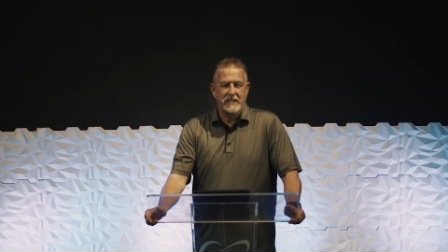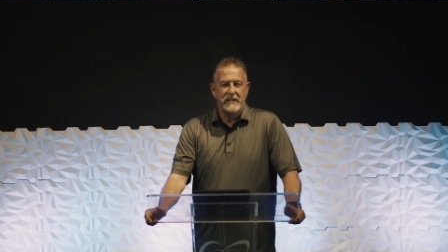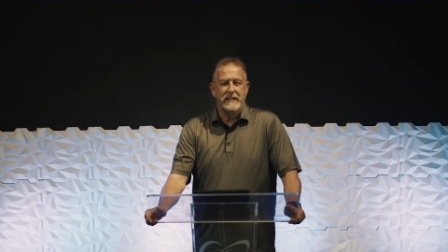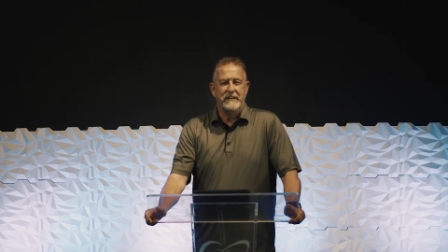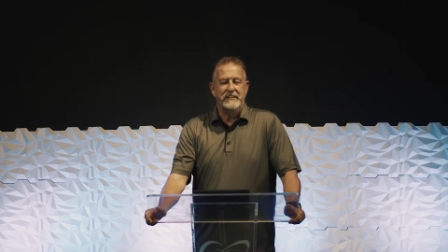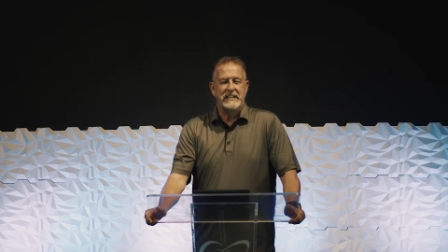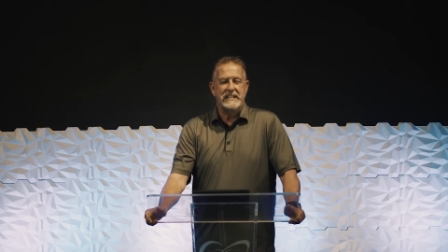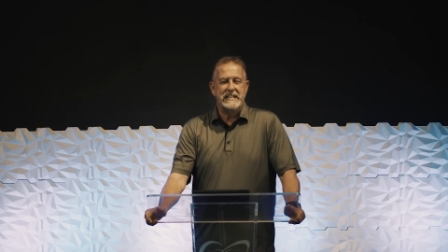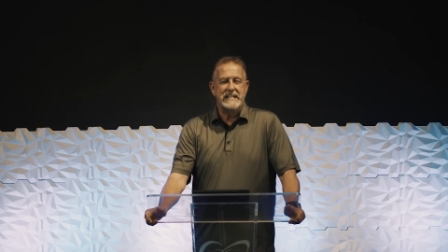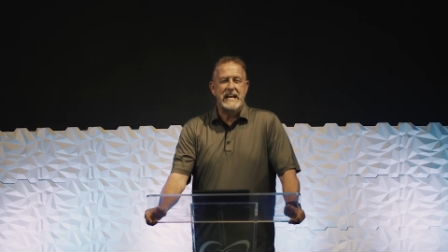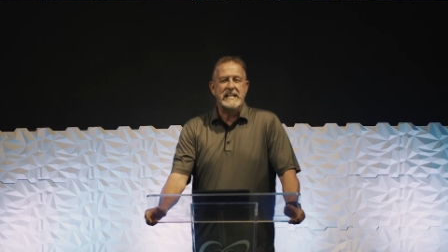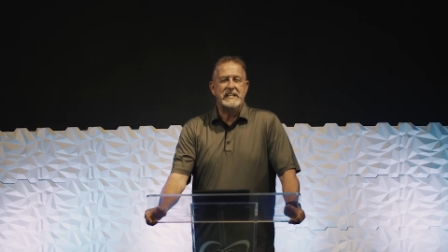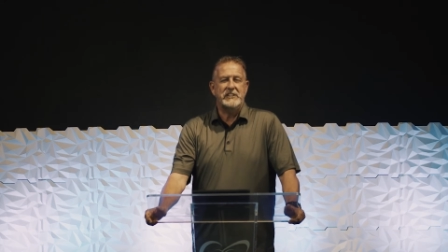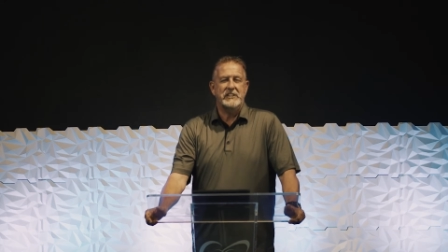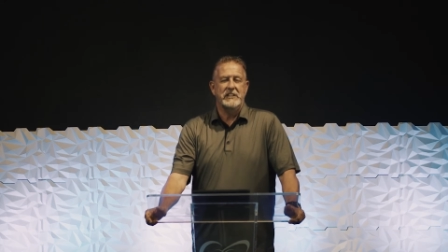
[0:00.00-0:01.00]
in the
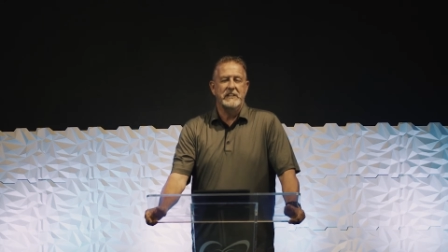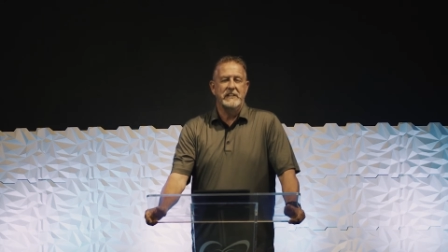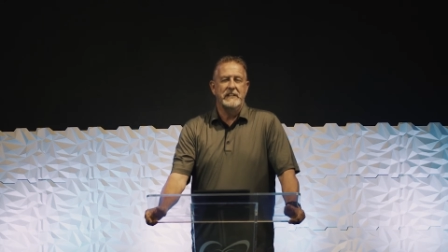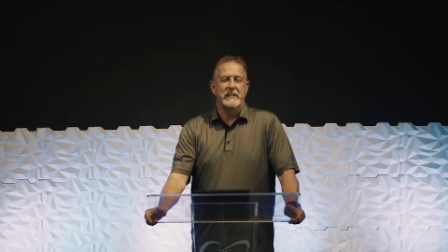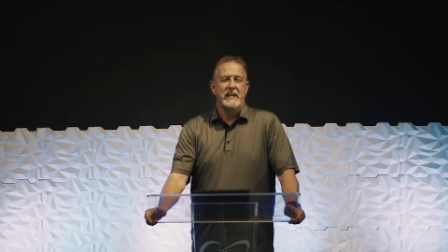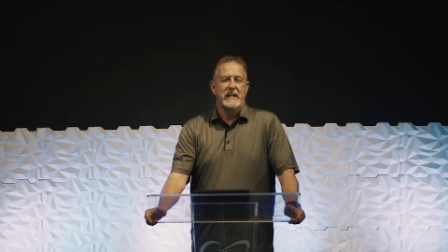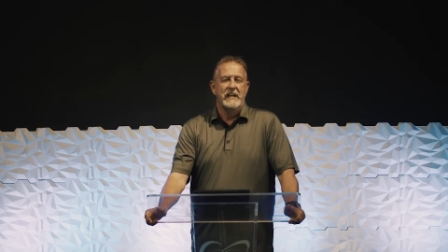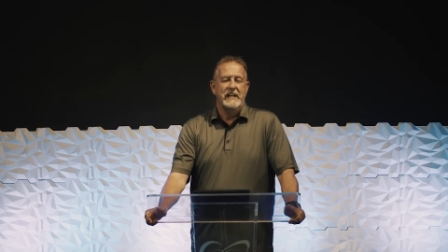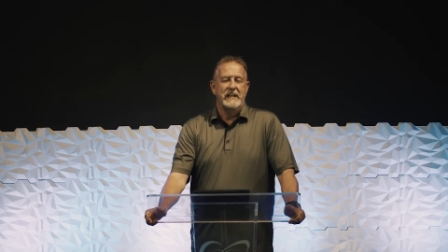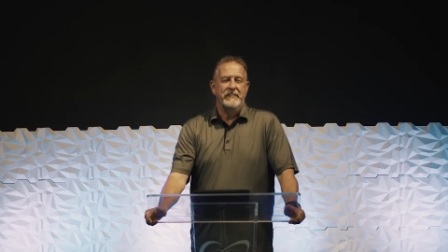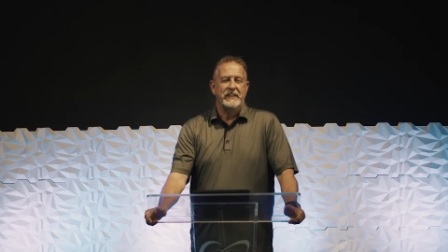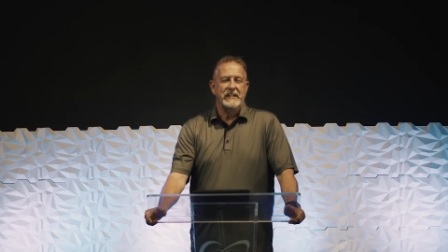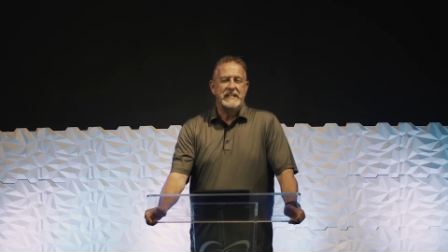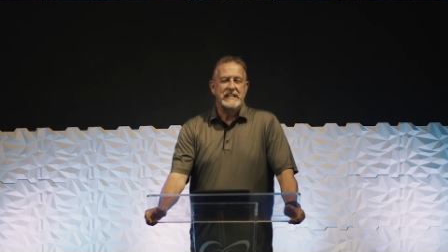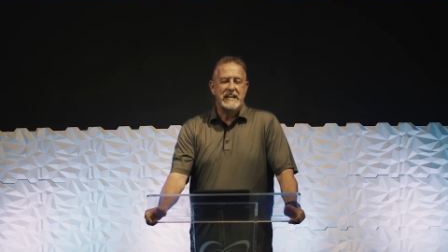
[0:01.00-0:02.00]
nation in
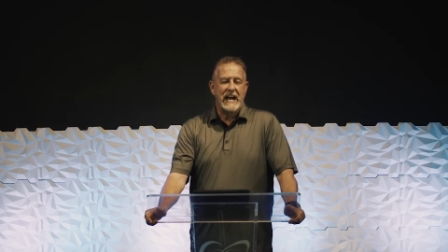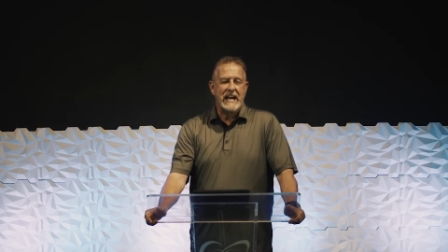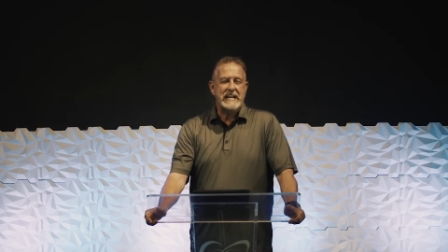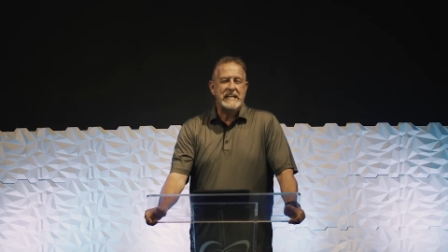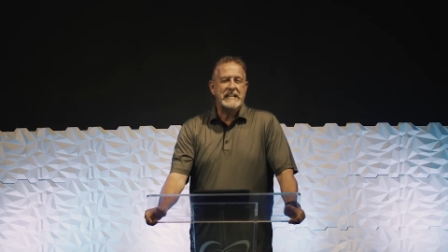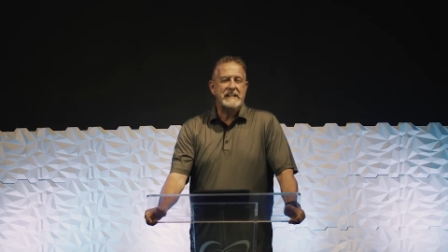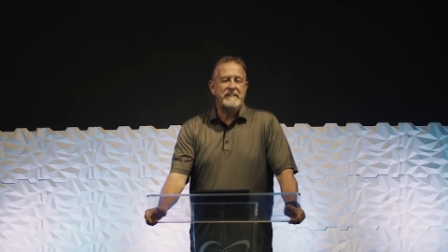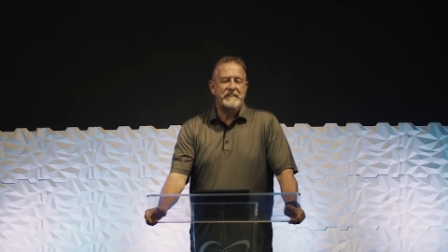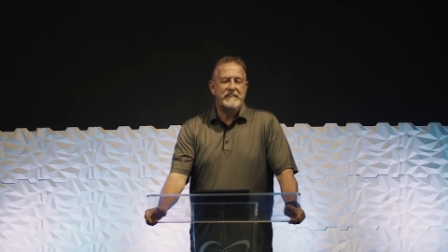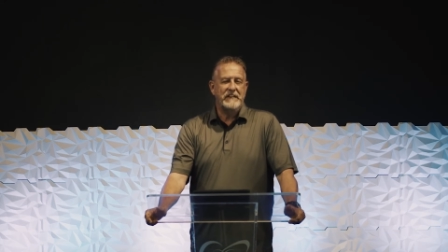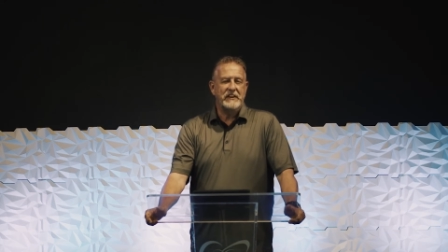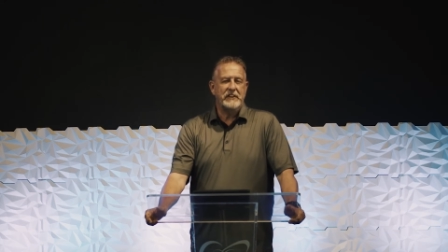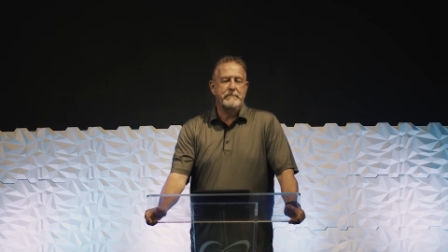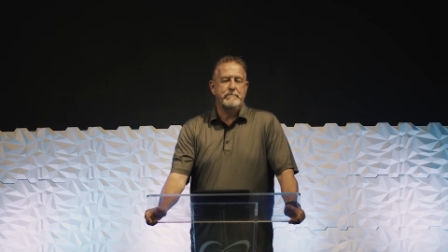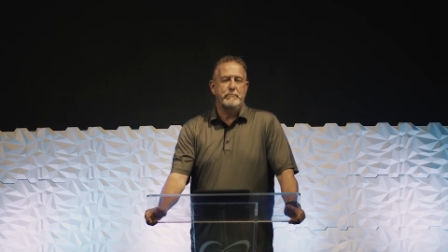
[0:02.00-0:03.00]
the
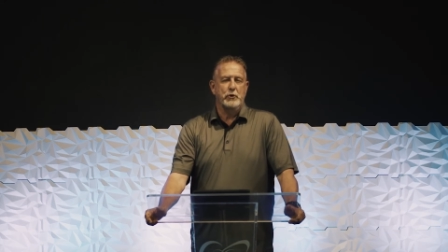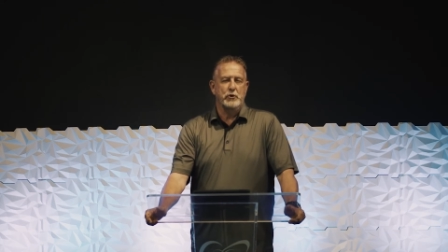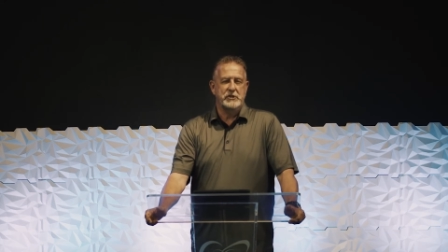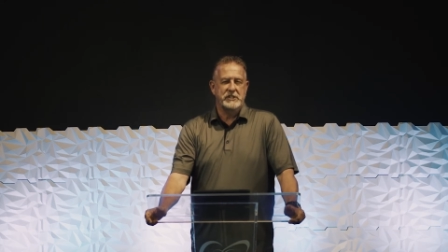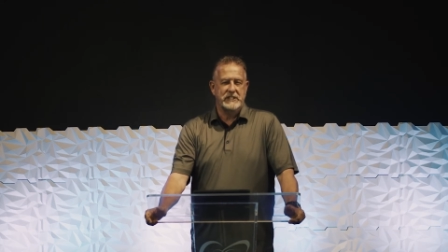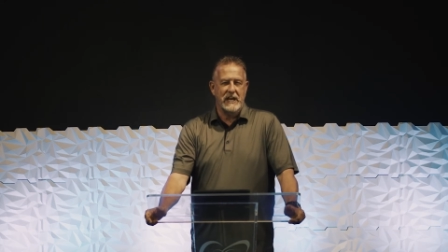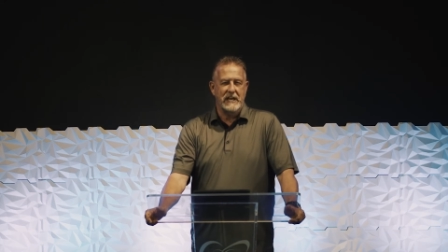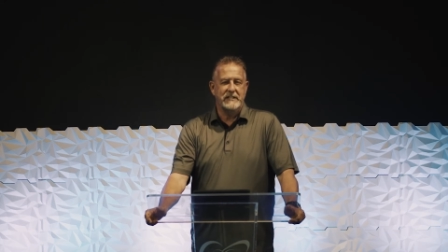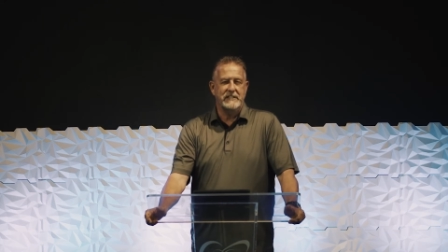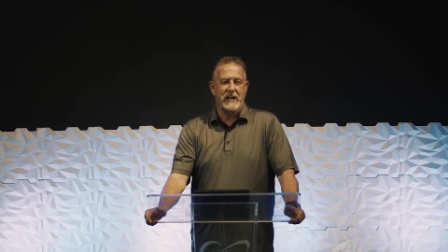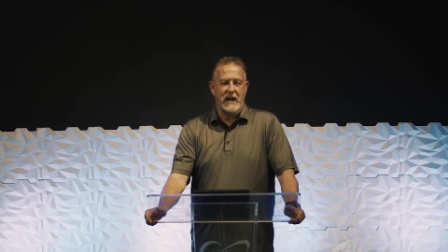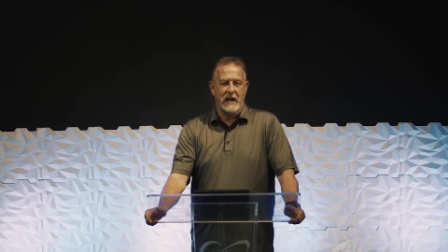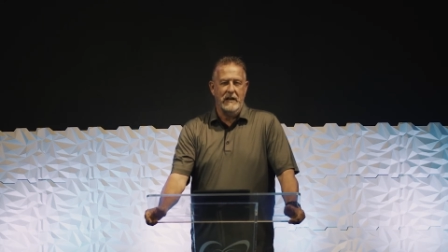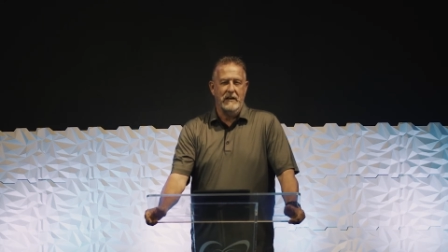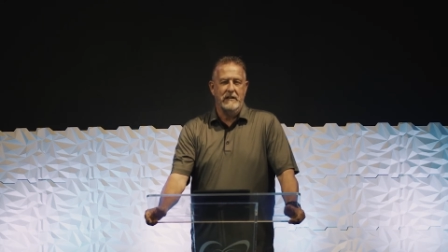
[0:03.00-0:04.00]
95th
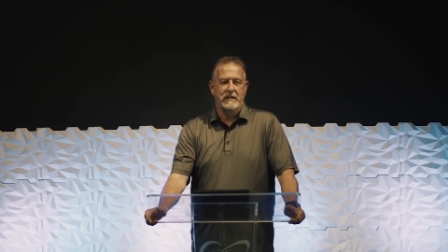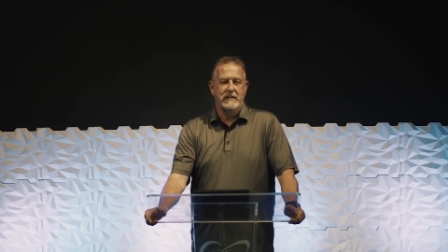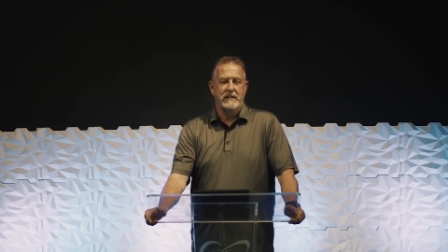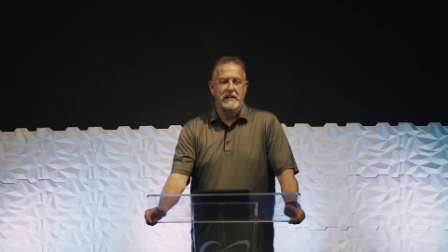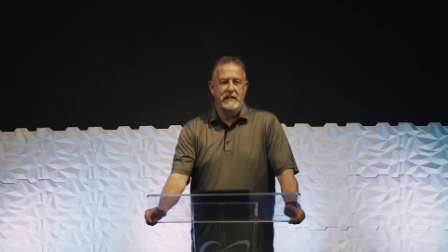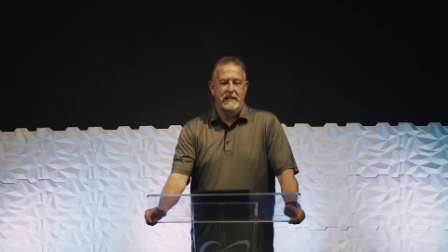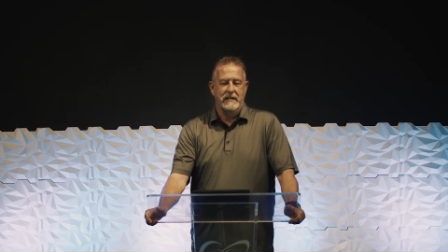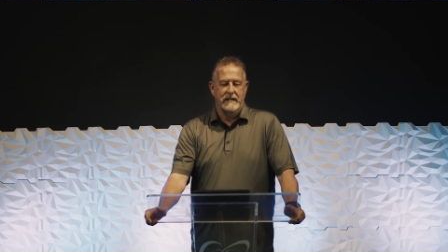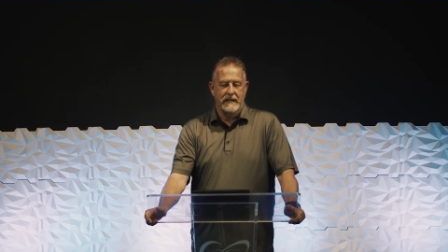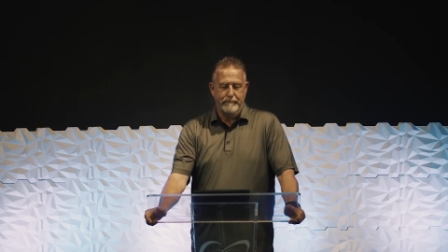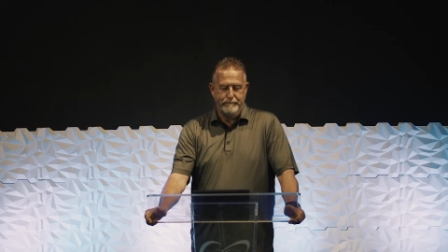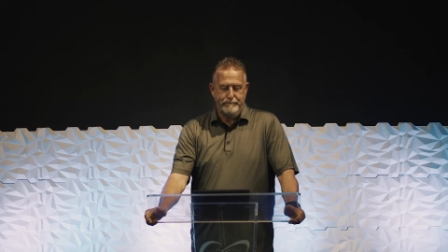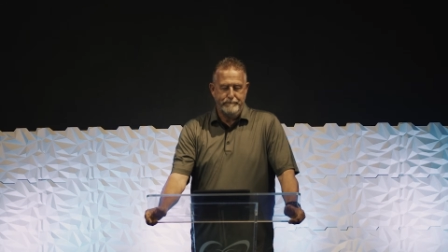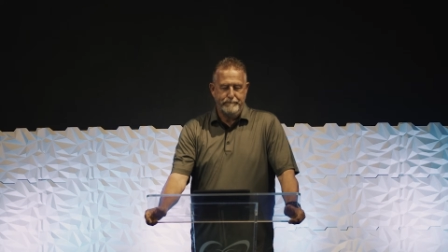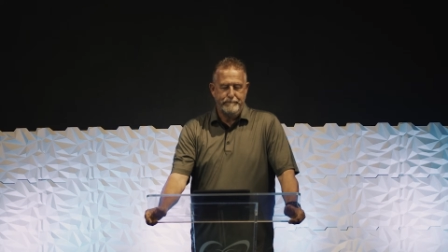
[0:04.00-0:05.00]
percentile. Yep,